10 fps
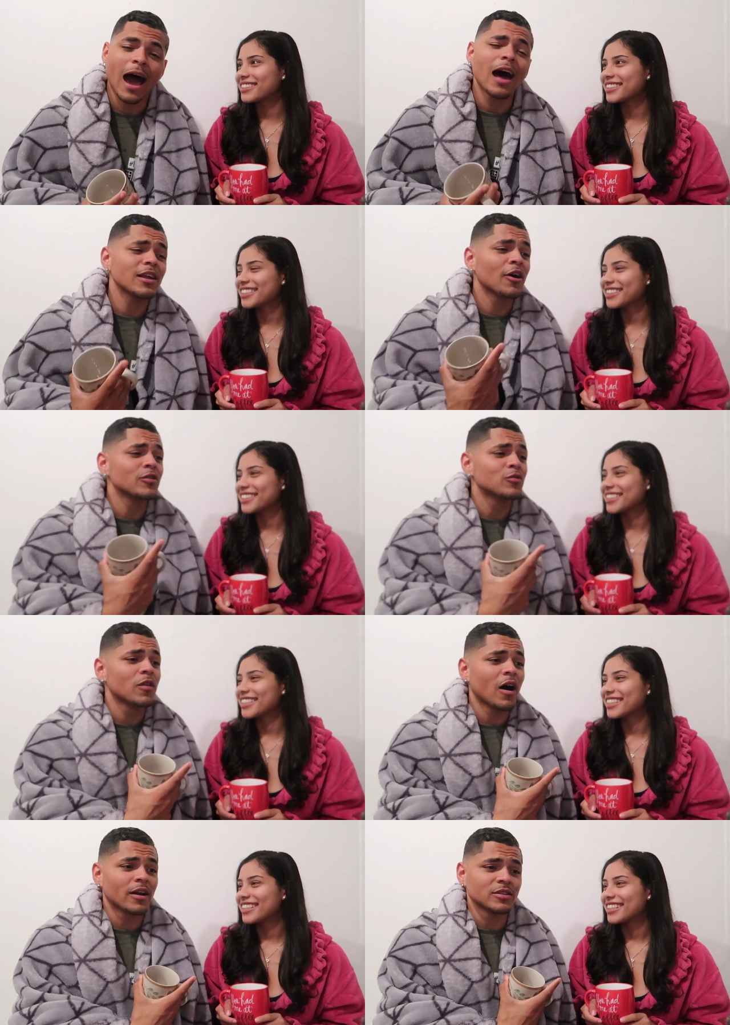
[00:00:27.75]
Speaker 1: I'll let her
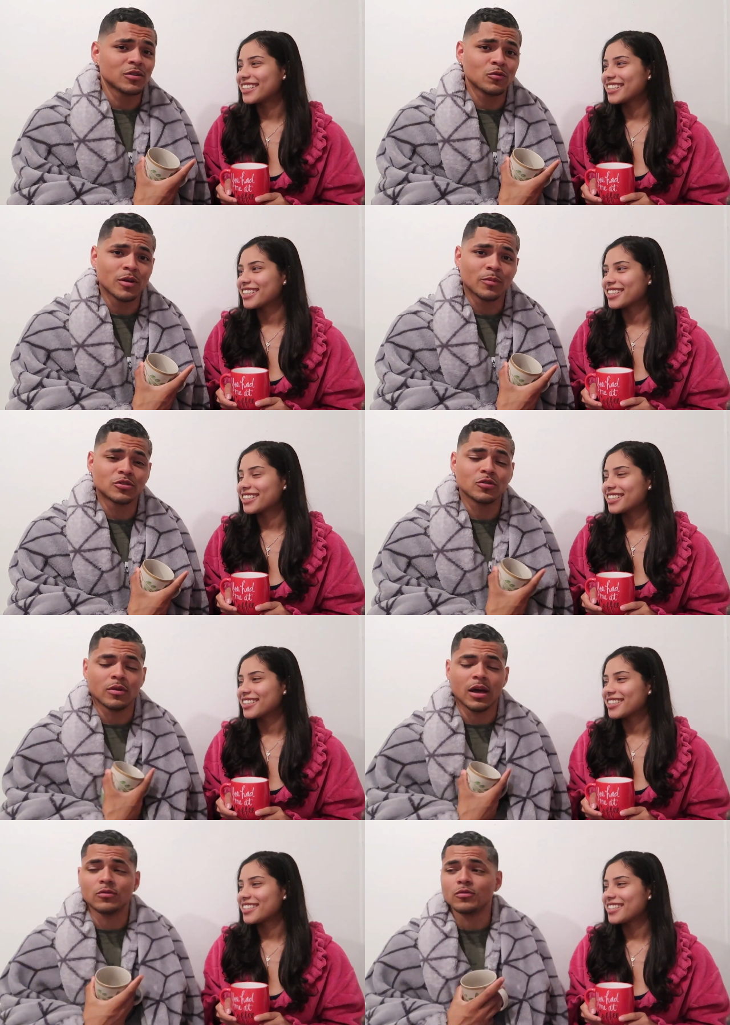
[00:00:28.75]
do the honors and do number
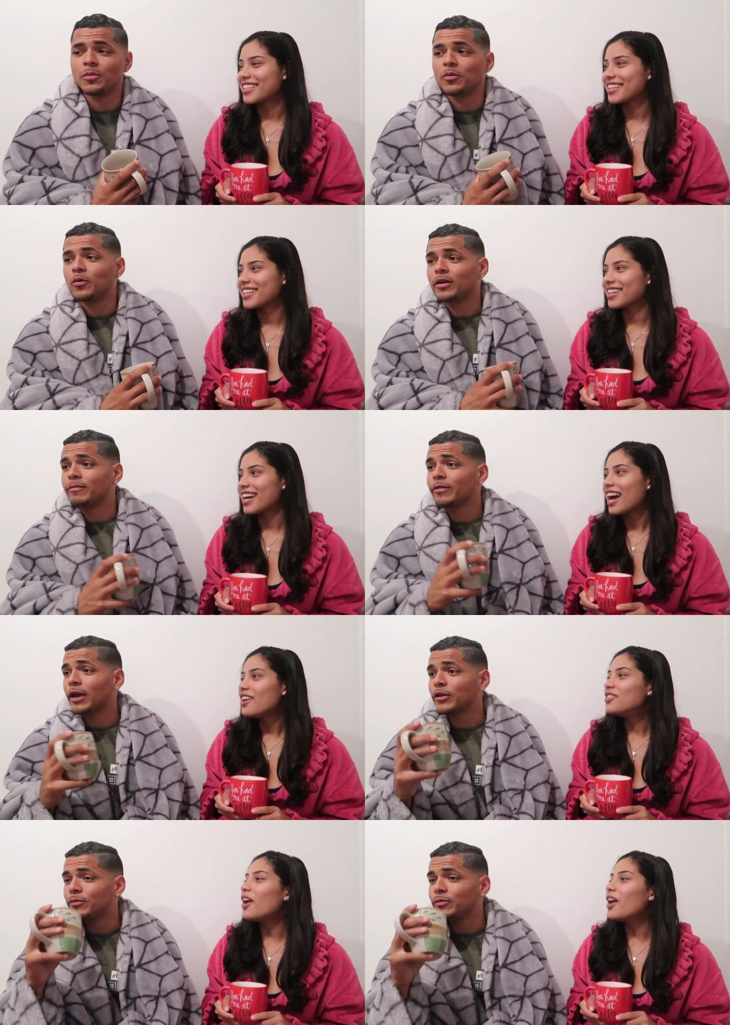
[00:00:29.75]
two, and I'll do number one. Thank you.